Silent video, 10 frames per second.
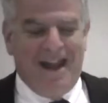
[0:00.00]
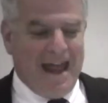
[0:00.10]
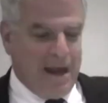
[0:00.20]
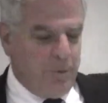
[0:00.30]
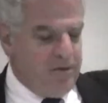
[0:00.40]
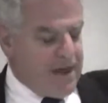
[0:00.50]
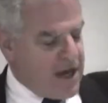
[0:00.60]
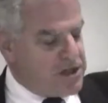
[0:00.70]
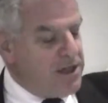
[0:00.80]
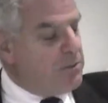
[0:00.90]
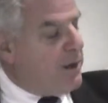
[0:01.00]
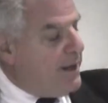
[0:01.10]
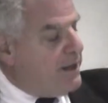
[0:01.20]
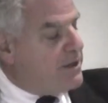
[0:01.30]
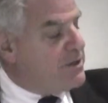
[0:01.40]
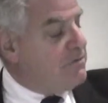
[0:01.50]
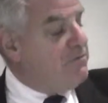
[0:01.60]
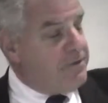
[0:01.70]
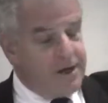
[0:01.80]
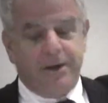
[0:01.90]
and we've actually run into some
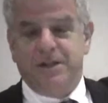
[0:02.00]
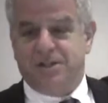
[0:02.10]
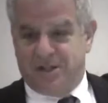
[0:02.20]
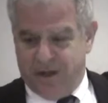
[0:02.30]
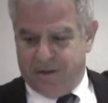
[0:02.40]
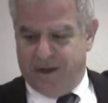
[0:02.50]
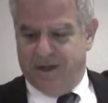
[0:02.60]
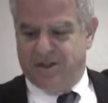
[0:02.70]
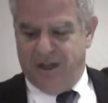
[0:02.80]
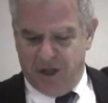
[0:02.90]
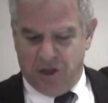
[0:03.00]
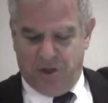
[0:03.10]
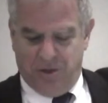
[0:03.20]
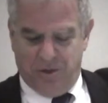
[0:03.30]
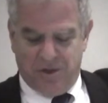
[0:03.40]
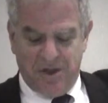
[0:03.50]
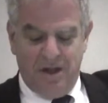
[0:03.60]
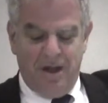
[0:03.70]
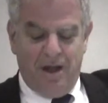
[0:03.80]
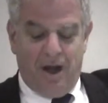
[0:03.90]
very serious issues
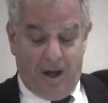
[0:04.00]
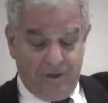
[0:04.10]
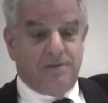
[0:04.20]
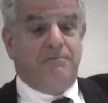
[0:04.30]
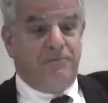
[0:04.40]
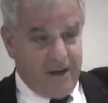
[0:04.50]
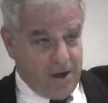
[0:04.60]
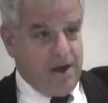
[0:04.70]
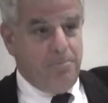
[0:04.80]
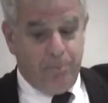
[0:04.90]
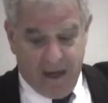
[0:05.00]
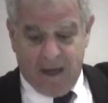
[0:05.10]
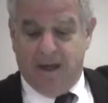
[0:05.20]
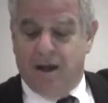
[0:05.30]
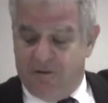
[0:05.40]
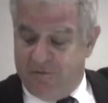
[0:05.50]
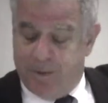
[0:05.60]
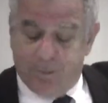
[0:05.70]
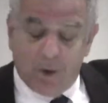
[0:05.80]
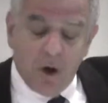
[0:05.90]
on some very big
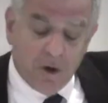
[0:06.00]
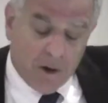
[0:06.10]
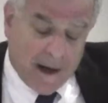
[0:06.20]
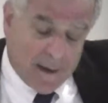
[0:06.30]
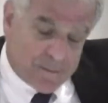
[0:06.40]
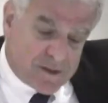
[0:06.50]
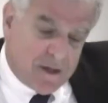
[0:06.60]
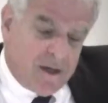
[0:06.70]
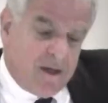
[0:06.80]
government programs